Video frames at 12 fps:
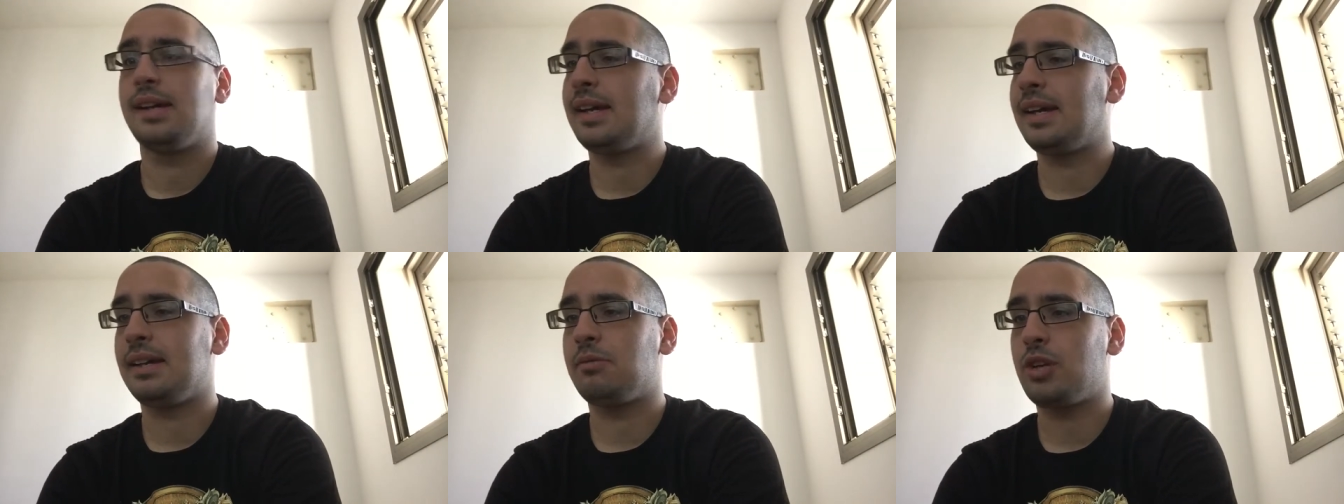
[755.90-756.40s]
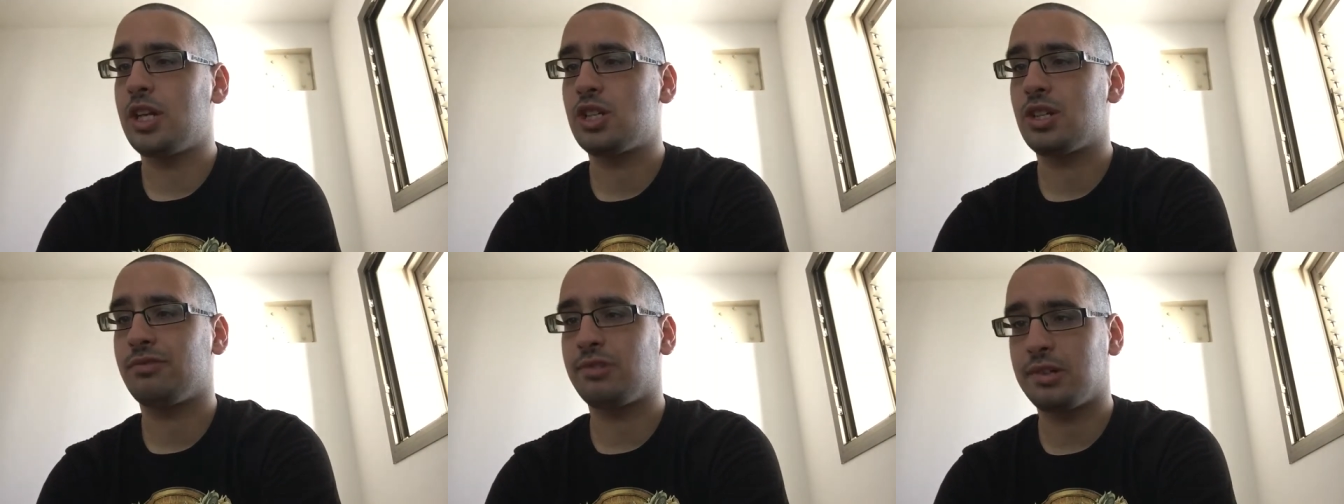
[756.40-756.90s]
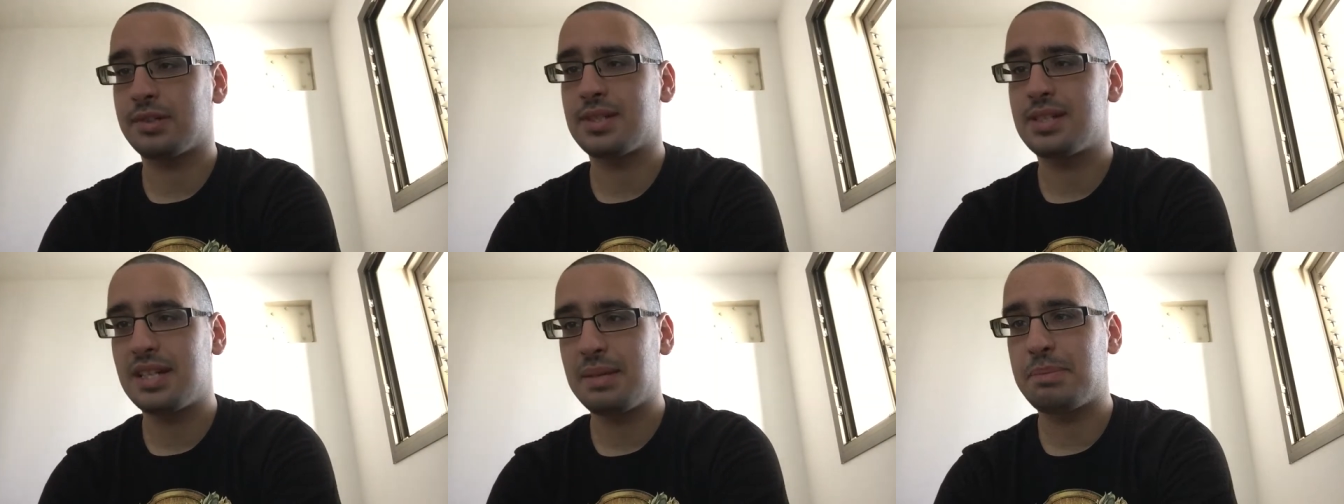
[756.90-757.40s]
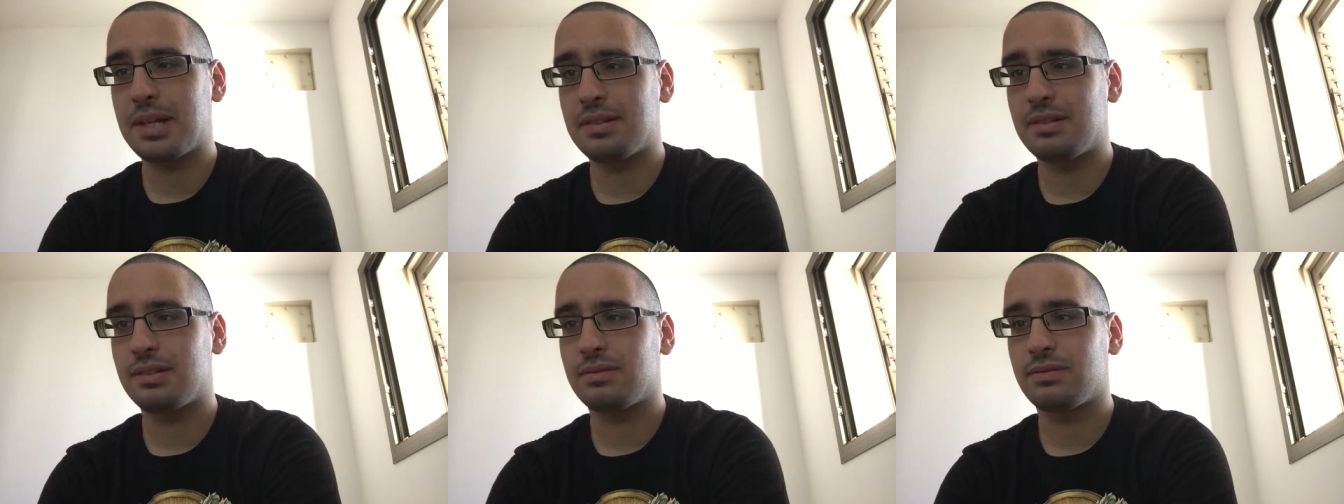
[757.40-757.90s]
uh, which of course
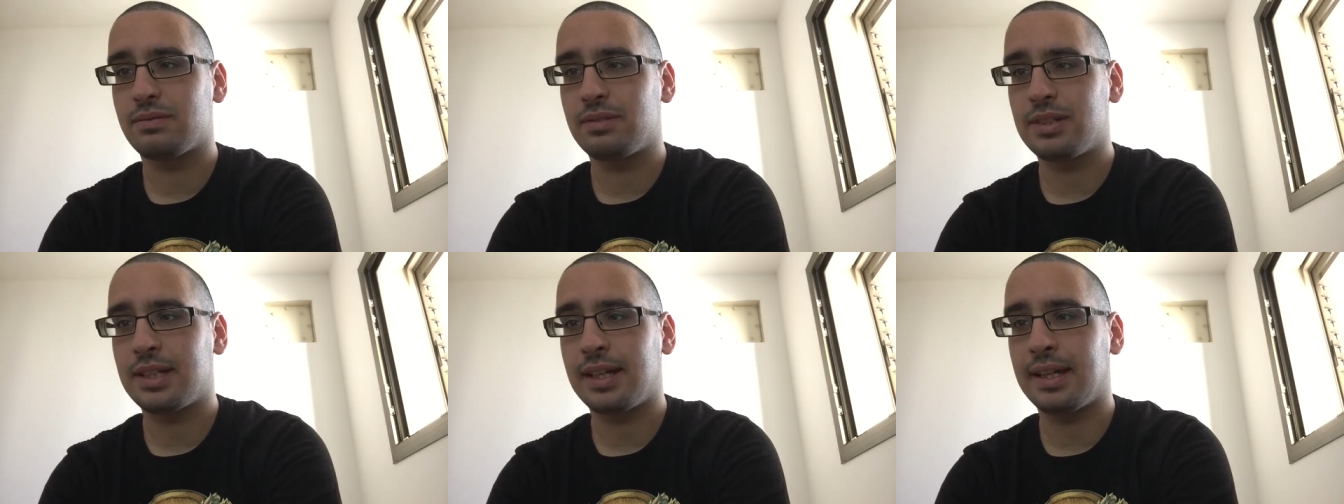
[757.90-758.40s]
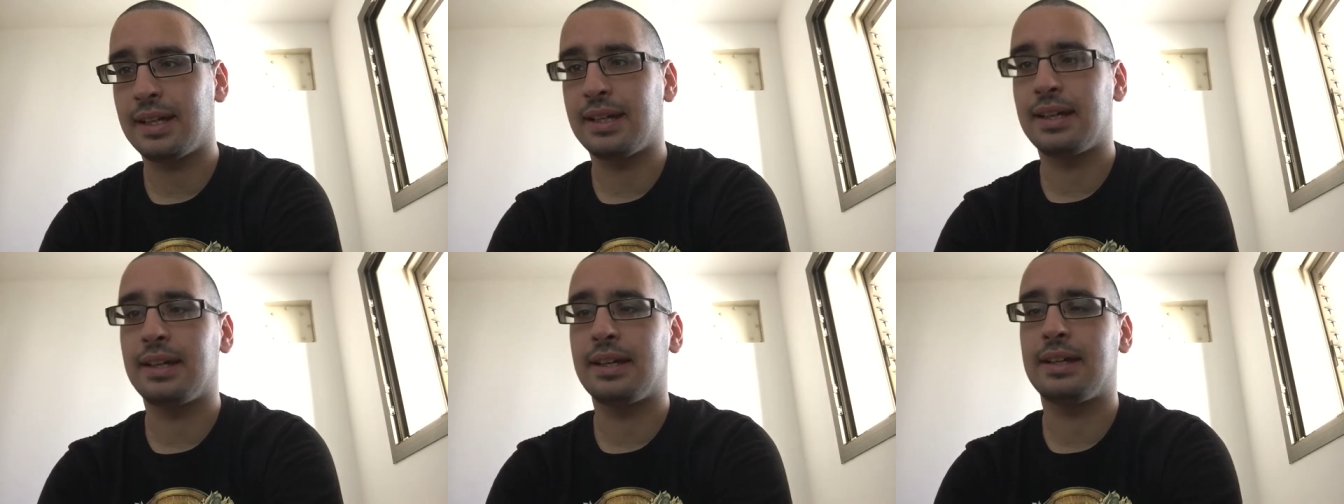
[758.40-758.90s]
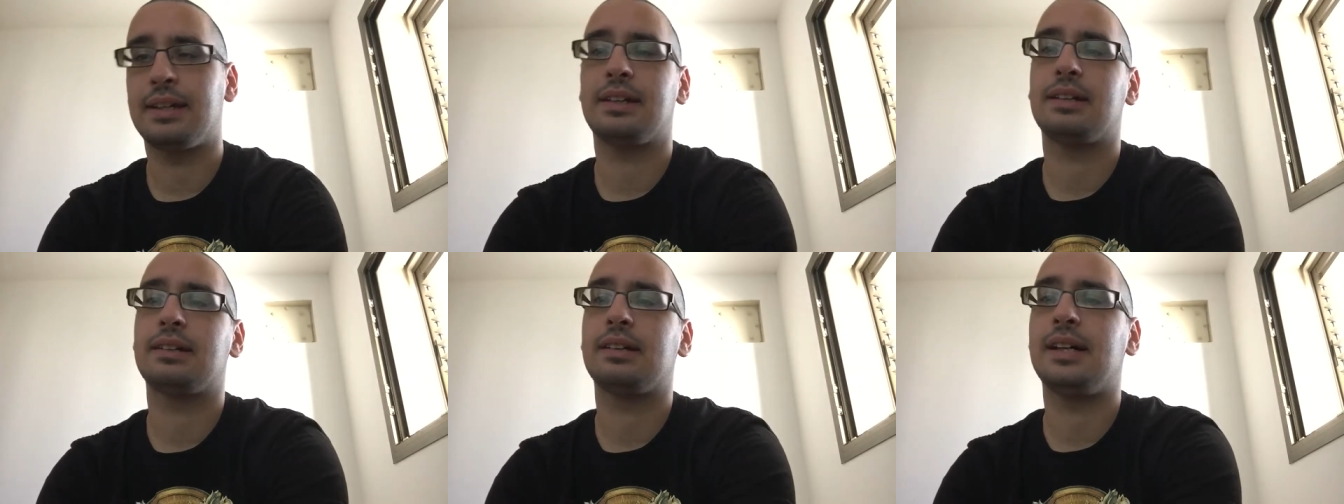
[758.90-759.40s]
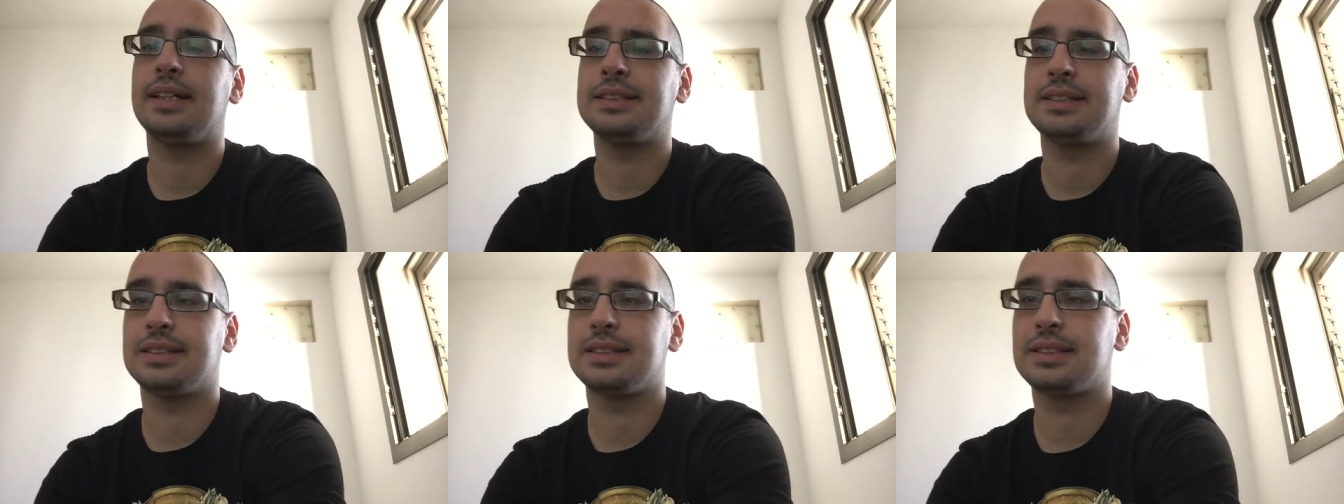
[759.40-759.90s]
deepened the
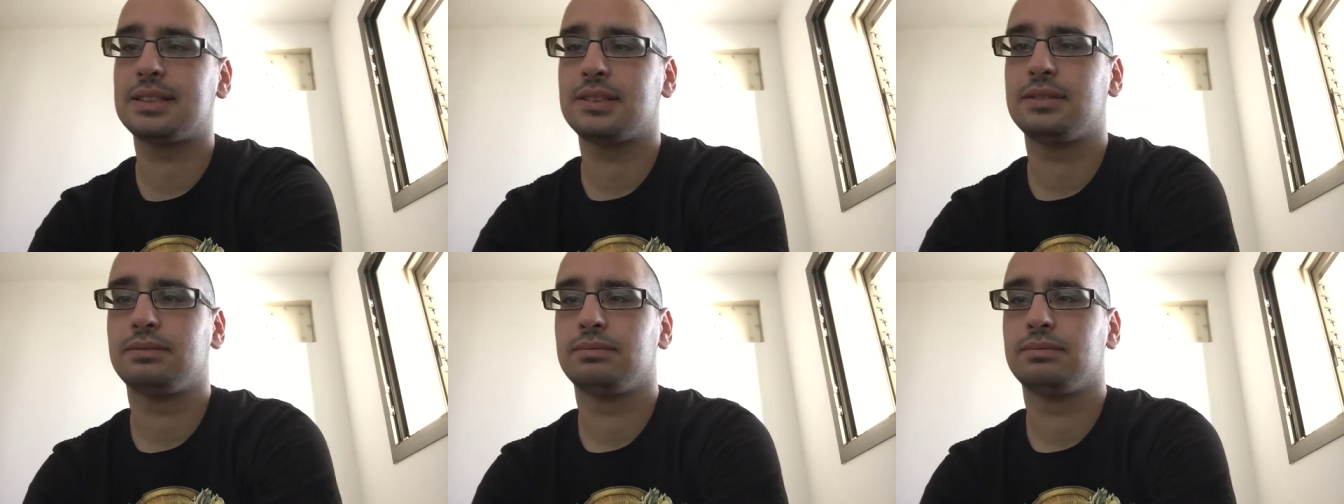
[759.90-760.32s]
crisis.